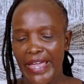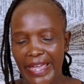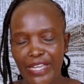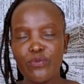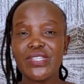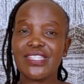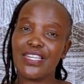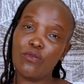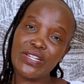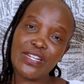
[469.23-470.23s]
And we
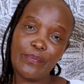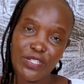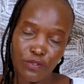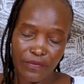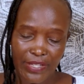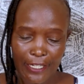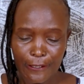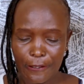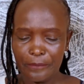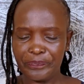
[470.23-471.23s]
see quite a bit of
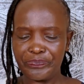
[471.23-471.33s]
that.